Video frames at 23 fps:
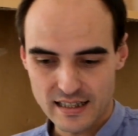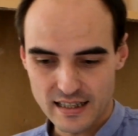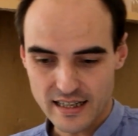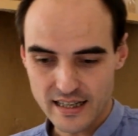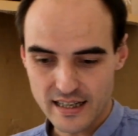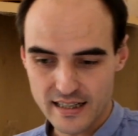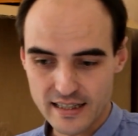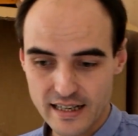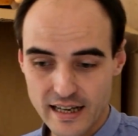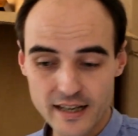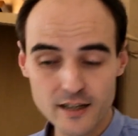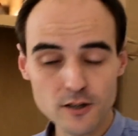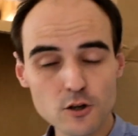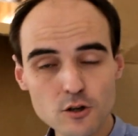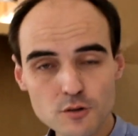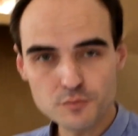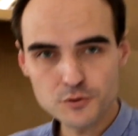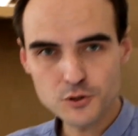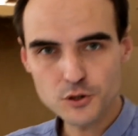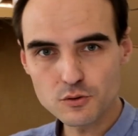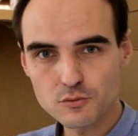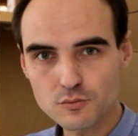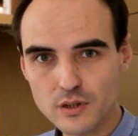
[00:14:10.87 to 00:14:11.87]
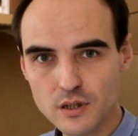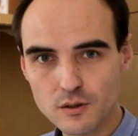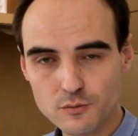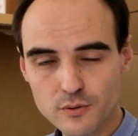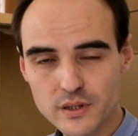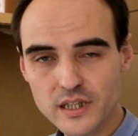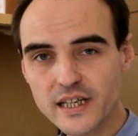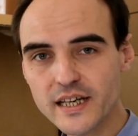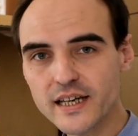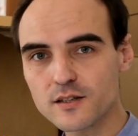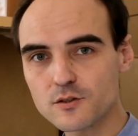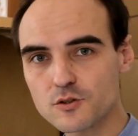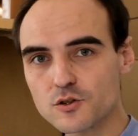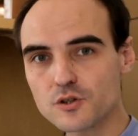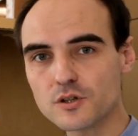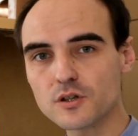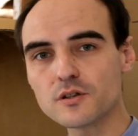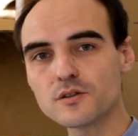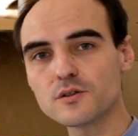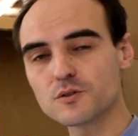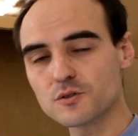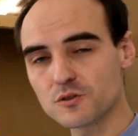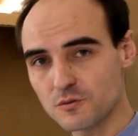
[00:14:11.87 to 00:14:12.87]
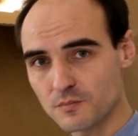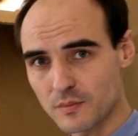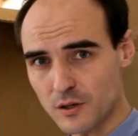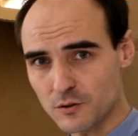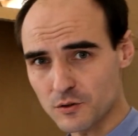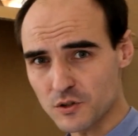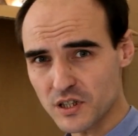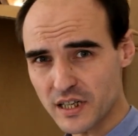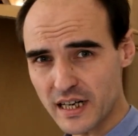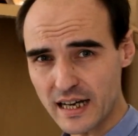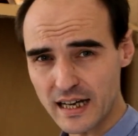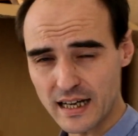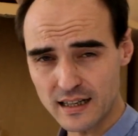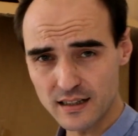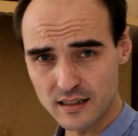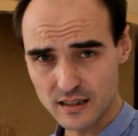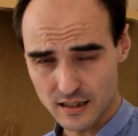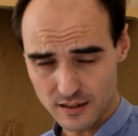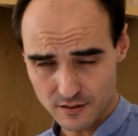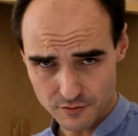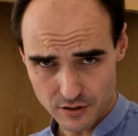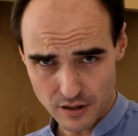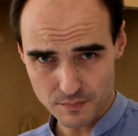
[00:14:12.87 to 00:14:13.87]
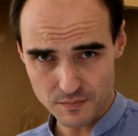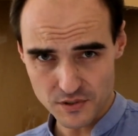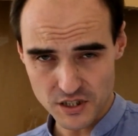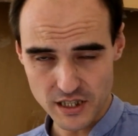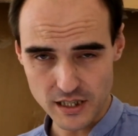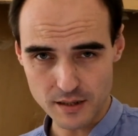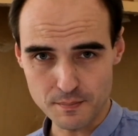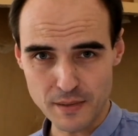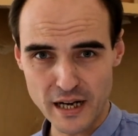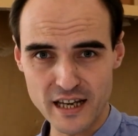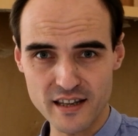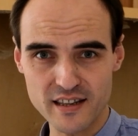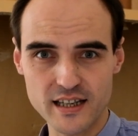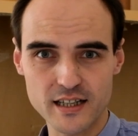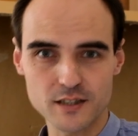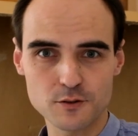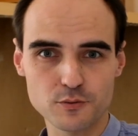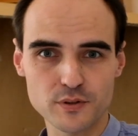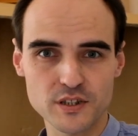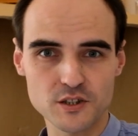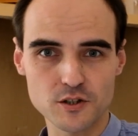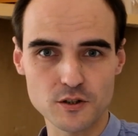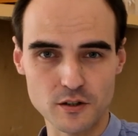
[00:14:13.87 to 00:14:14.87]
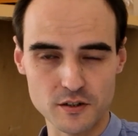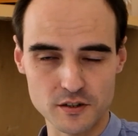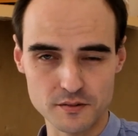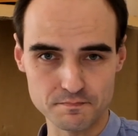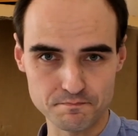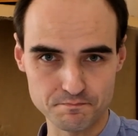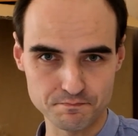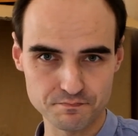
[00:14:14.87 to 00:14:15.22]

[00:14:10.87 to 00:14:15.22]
And I hope you will really enjoy those mocha from Jingmai that we sold.